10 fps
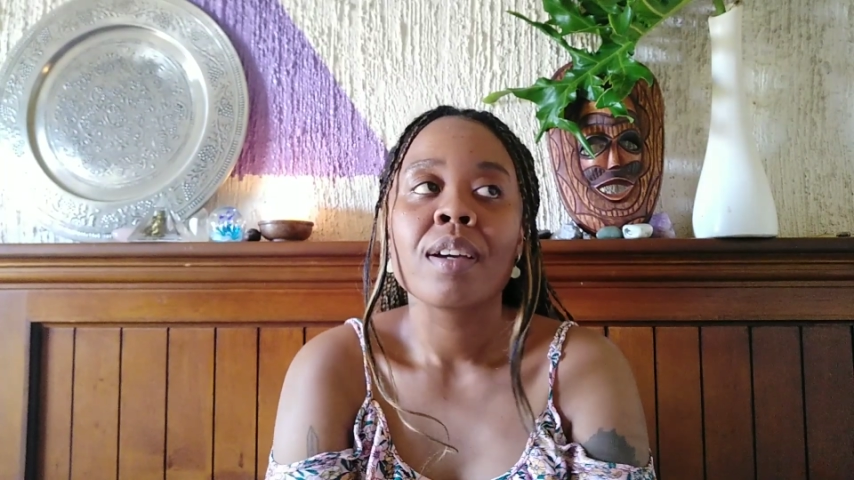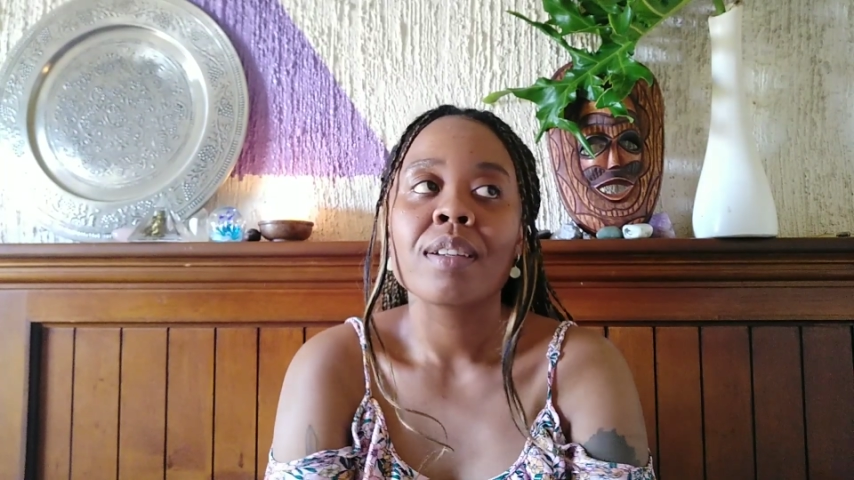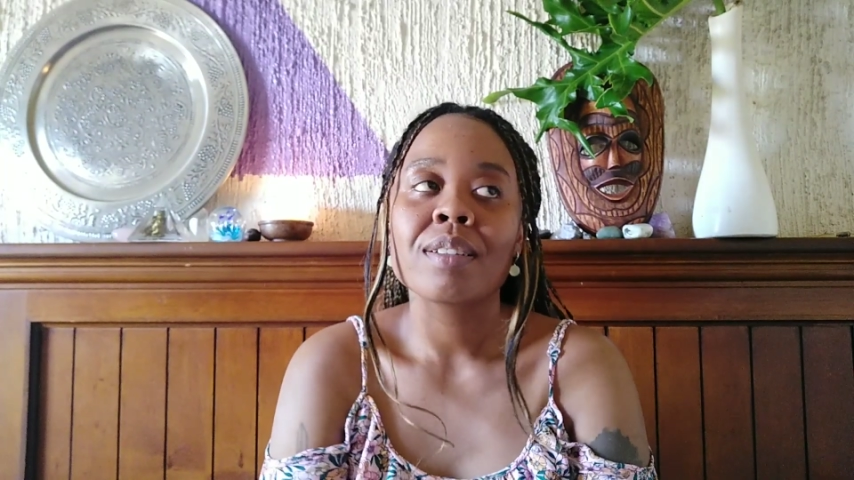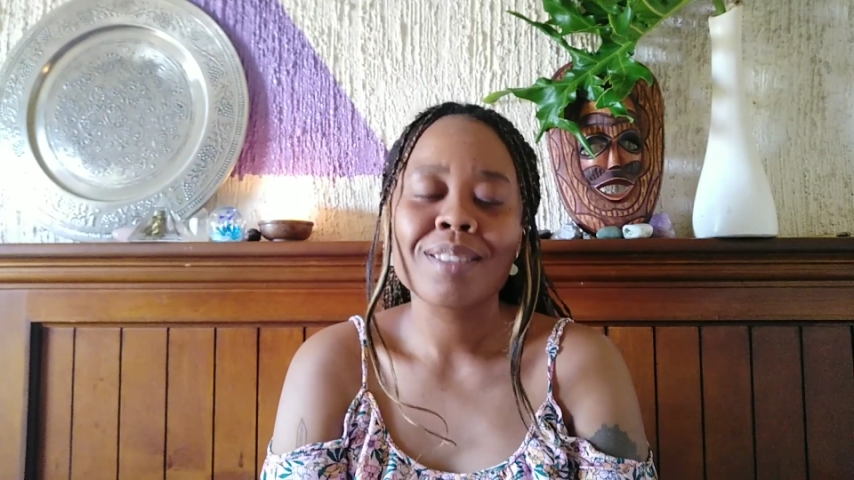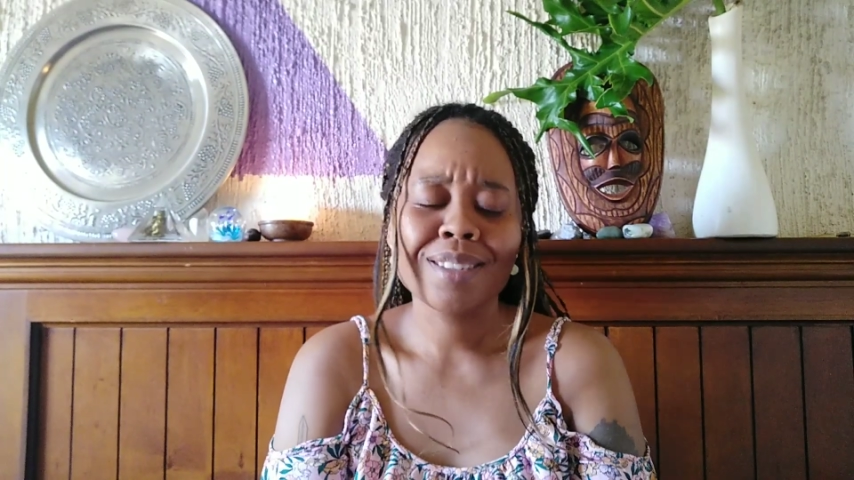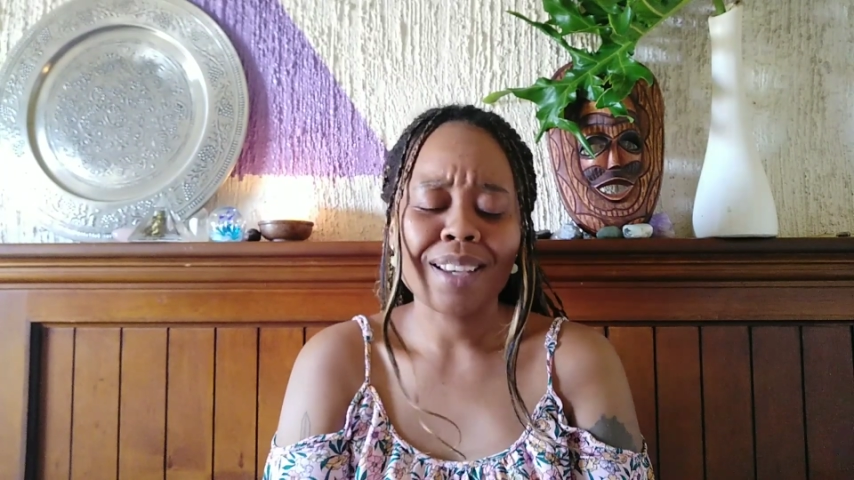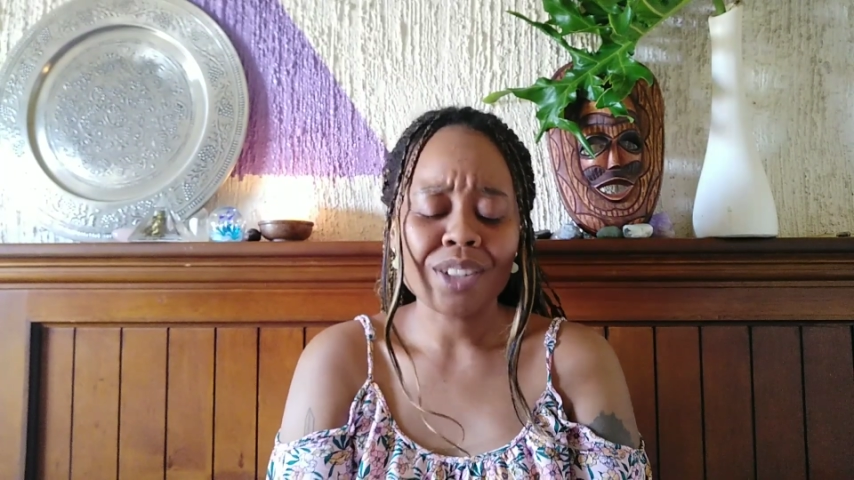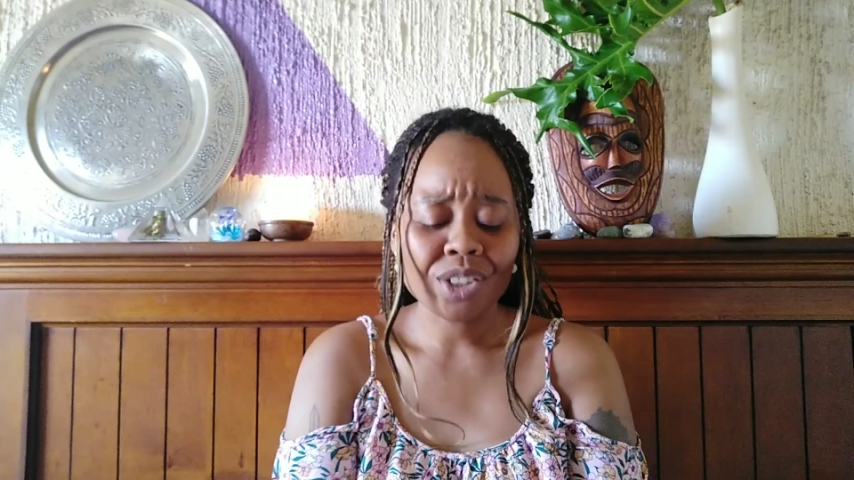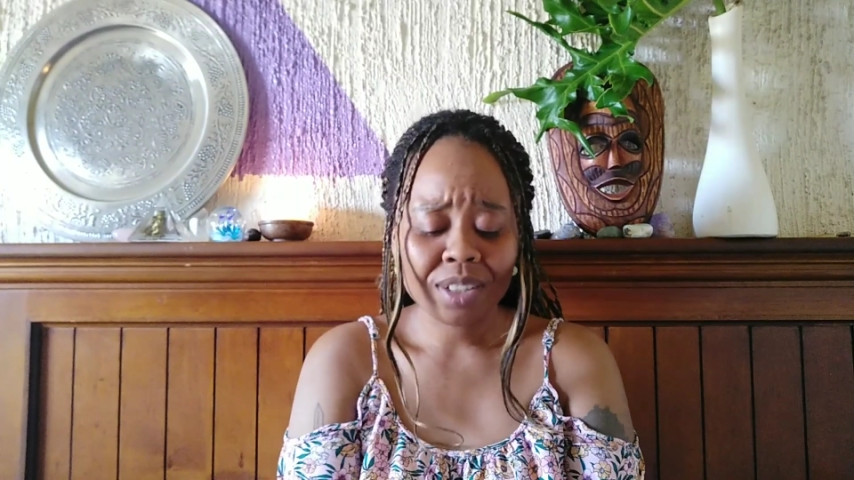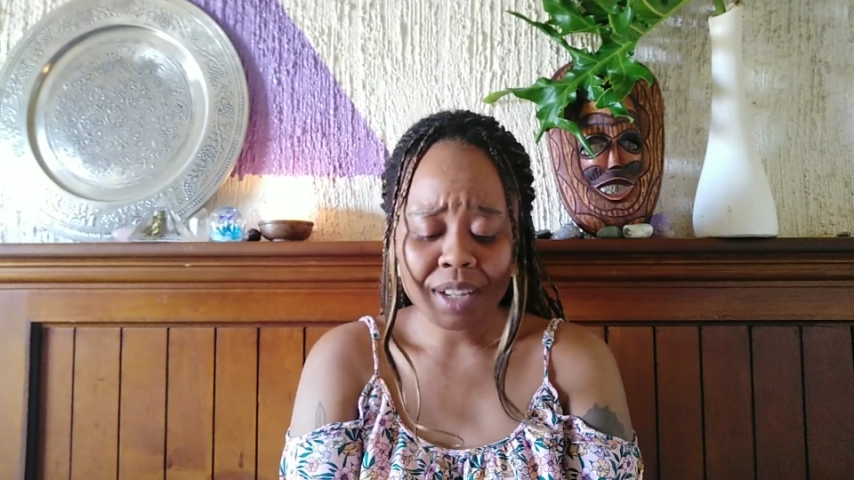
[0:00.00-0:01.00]
It's
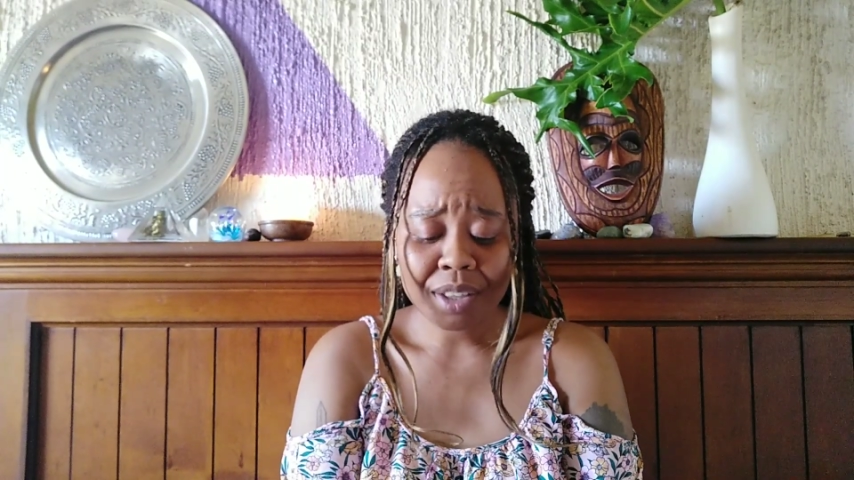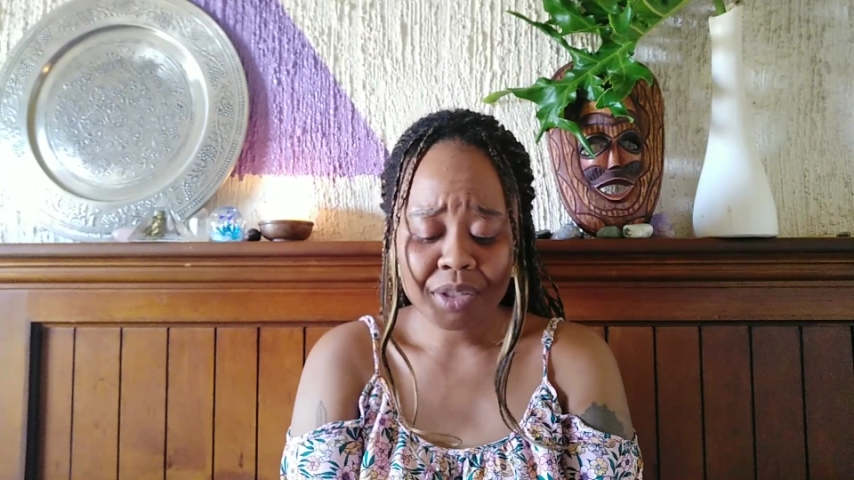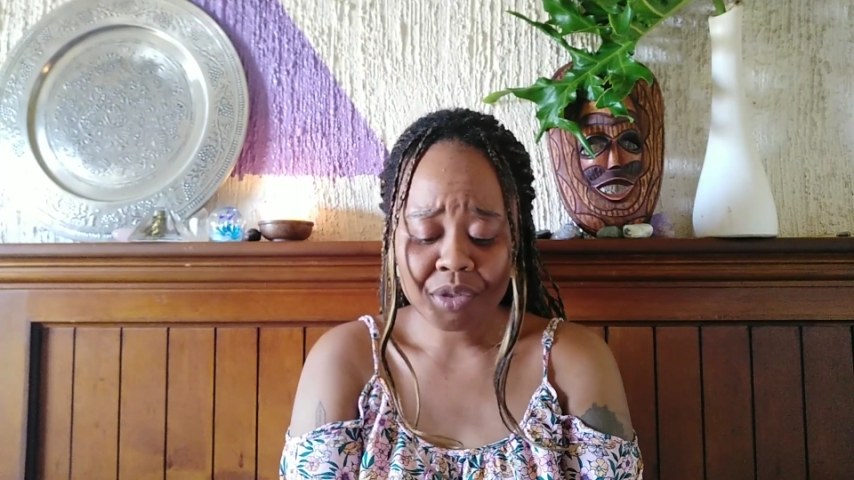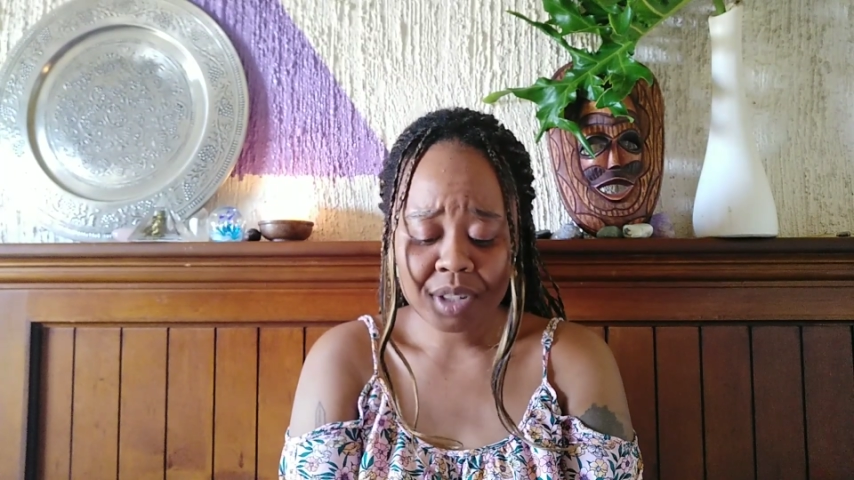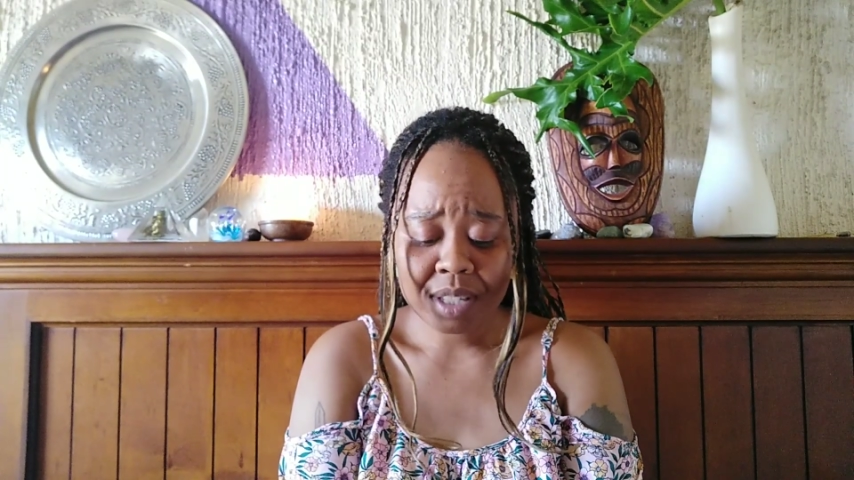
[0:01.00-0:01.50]
actually like 3